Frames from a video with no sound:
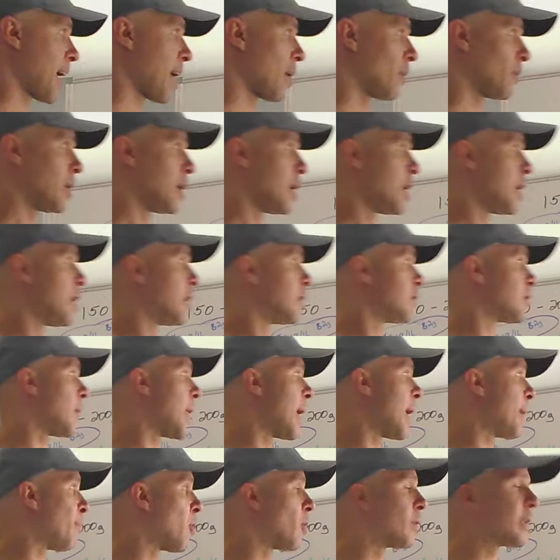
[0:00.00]
pound. So
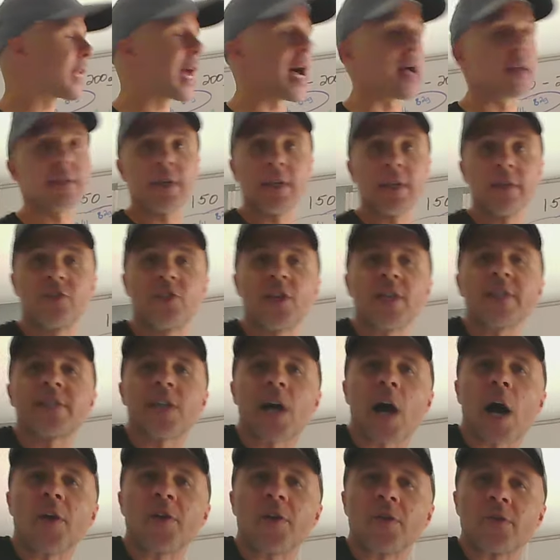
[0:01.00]
that broke down to
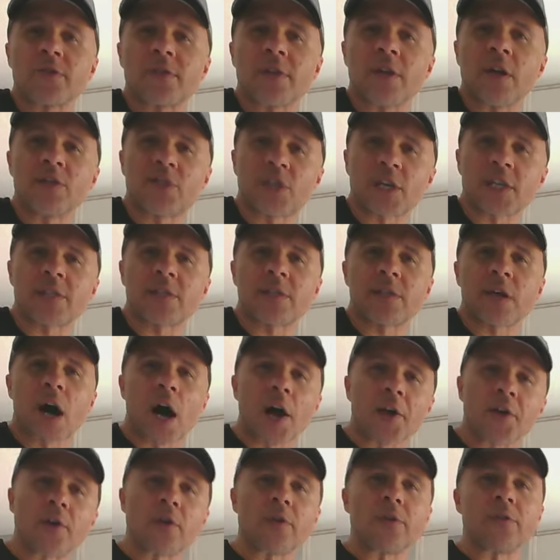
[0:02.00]
just under just
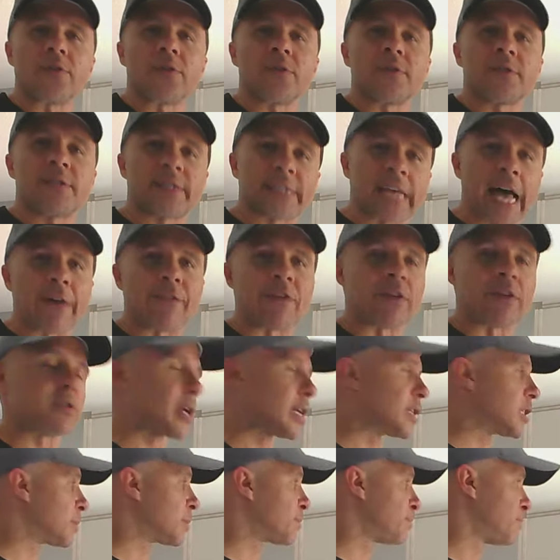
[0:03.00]
under seven.
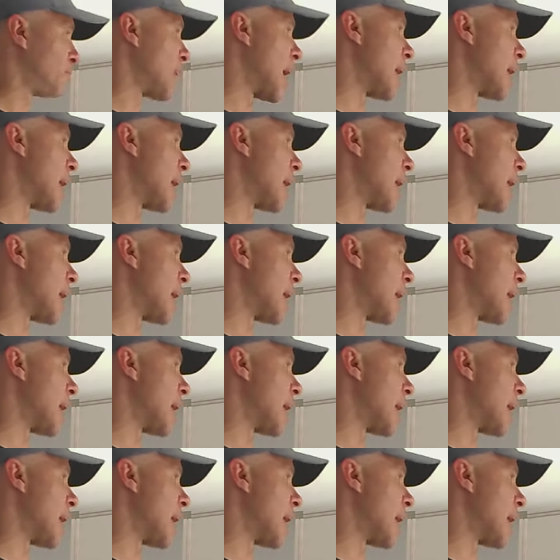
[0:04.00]
So I just